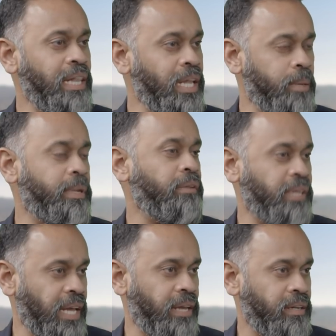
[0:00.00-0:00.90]
a little bit of
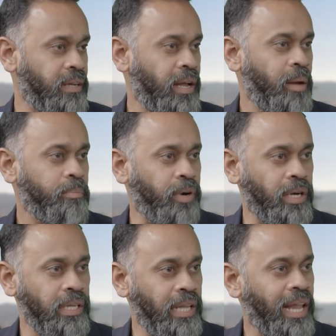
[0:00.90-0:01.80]
the data.
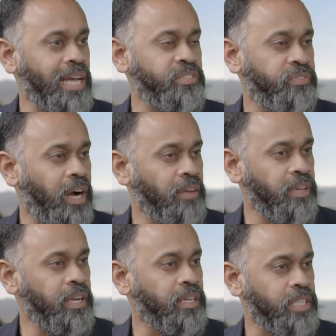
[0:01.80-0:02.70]
But in the last five
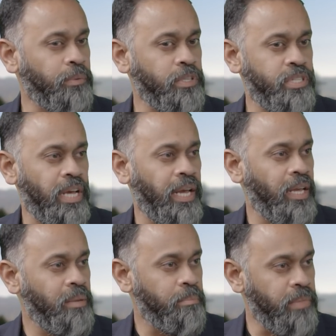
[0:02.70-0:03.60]
years, I would
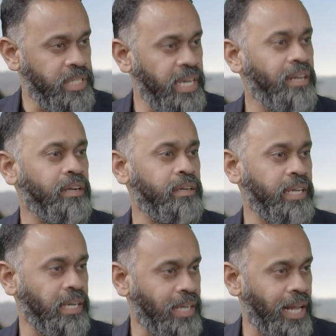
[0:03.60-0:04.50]
say machine
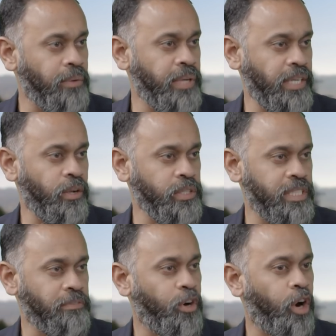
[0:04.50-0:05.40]
learning and cloud
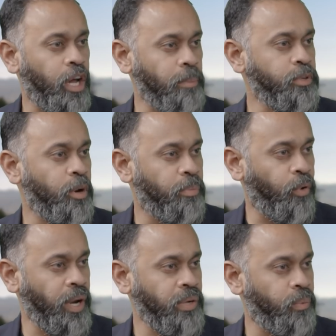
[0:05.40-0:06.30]
technologies have caught up to a
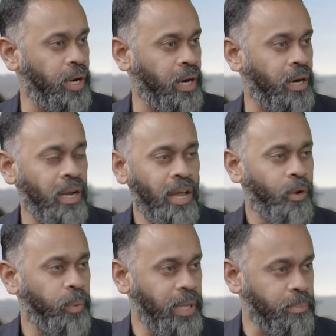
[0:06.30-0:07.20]
point where
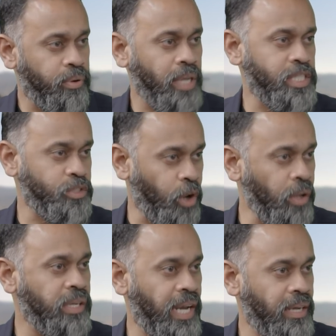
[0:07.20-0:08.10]
we can process all
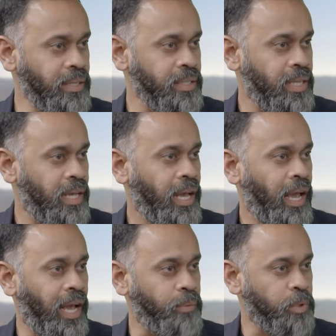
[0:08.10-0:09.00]
of the data, mm-hmm.
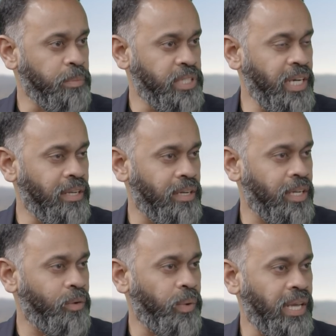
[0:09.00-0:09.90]
and with machine
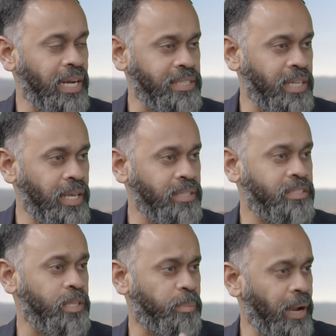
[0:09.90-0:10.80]
learning, we can actually
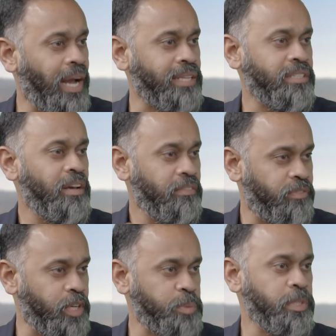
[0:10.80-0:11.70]
surpass
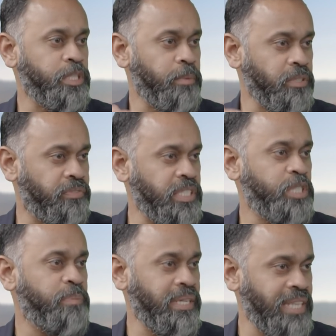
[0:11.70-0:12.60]
first principles
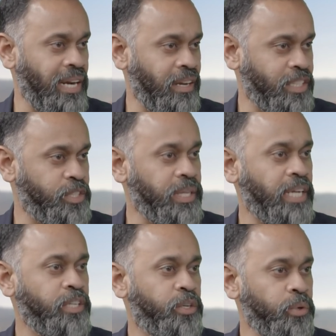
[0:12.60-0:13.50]
physics-based analytics to
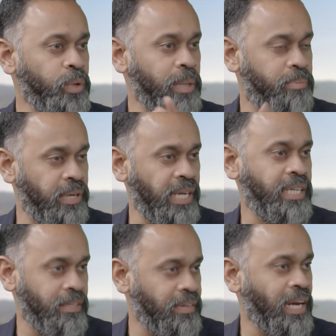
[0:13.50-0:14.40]
get to truly
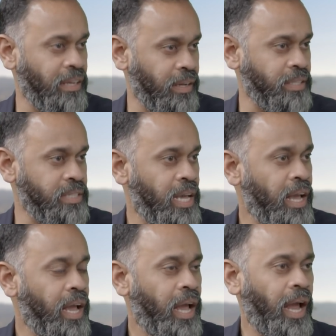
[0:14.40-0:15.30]
predictive analytics.
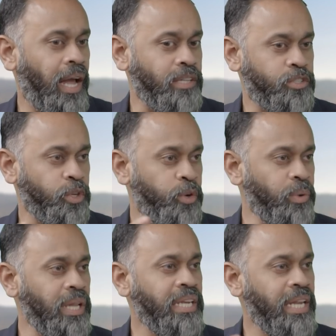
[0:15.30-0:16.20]
Okay. And so you
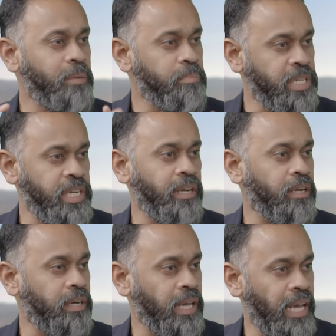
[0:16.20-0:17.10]
really need machine
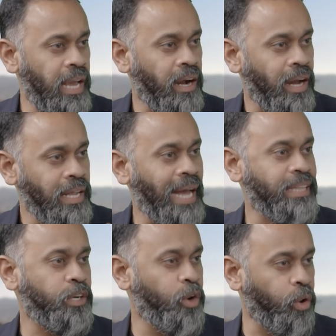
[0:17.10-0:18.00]
learning AI at
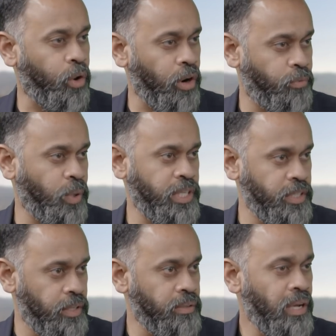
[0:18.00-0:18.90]
the core of what you
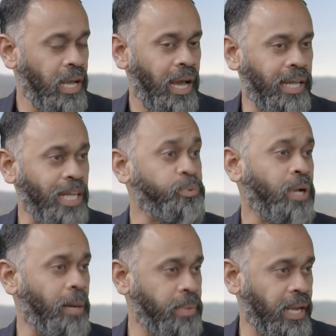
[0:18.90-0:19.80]
do. And that's what
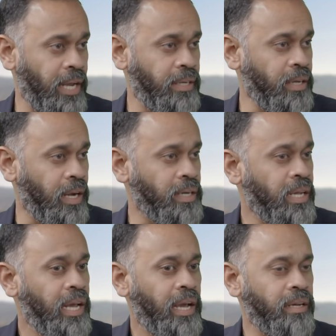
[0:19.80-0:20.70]
Uptake had done.
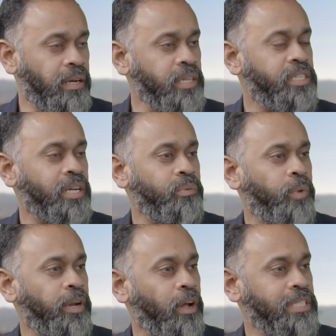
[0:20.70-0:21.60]
In addition,
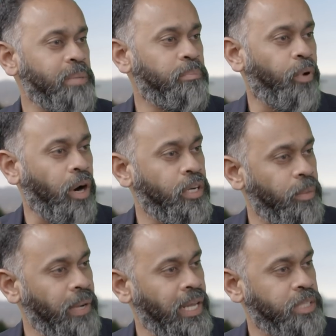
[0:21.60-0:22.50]
we had actually bought
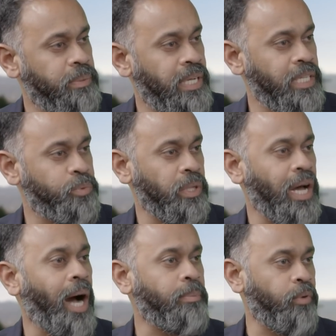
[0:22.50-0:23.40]
domain expertise with
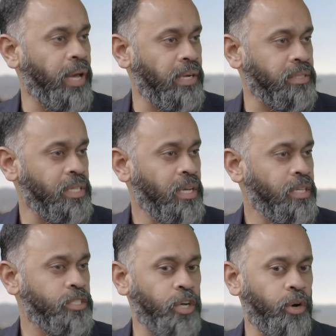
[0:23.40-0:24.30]
operators.
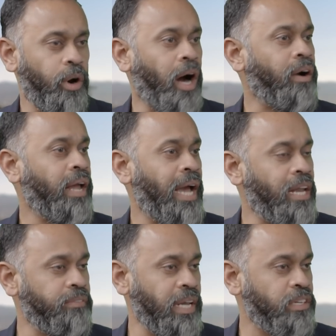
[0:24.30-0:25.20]
So our
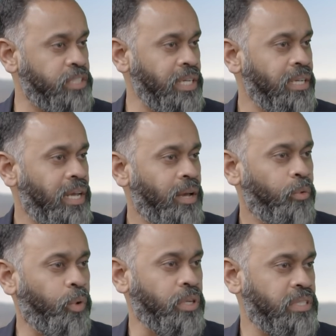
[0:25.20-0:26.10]
head of energy
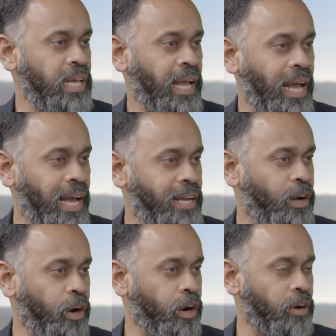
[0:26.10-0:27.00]
was the head
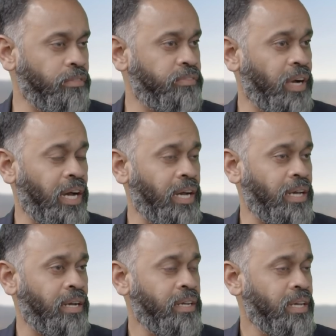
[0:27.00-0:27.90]
of
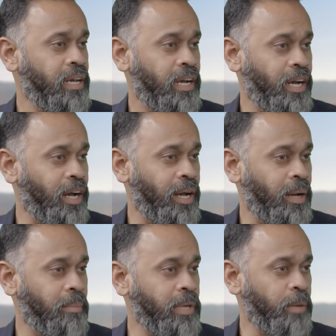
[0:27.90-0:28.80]
uh,
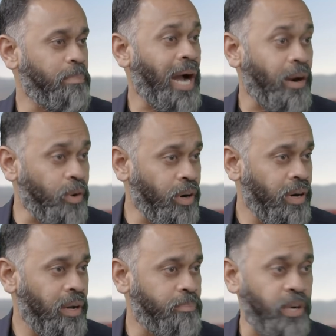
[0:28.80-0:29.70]
uh, you know, power,
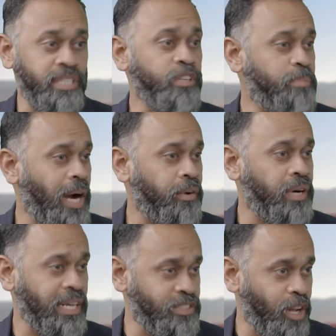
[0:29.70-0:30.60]
mm -hmm. president of power
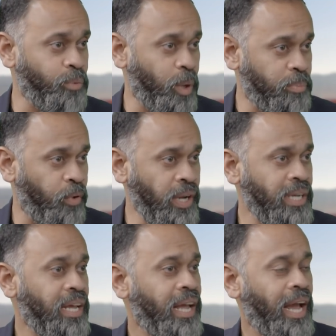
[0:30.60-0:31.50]
at Exelon one point,
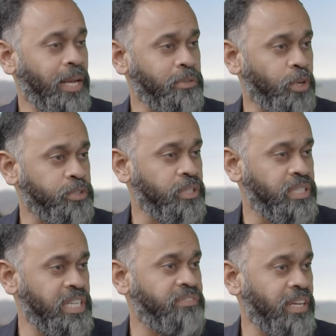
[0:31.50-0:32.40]
and he was also the
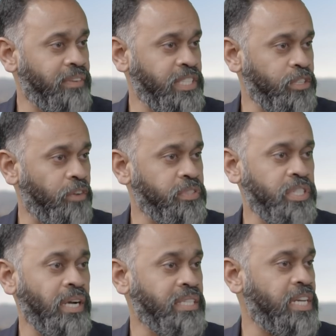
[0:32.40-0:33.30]
chief innovation
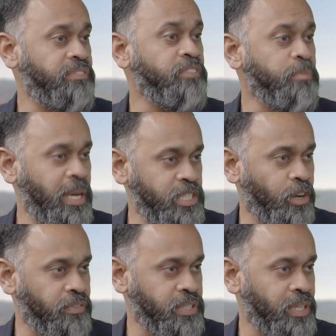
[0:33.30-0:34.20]
officer and chief information
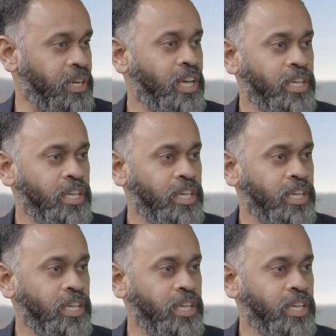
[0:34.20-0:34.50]
officer.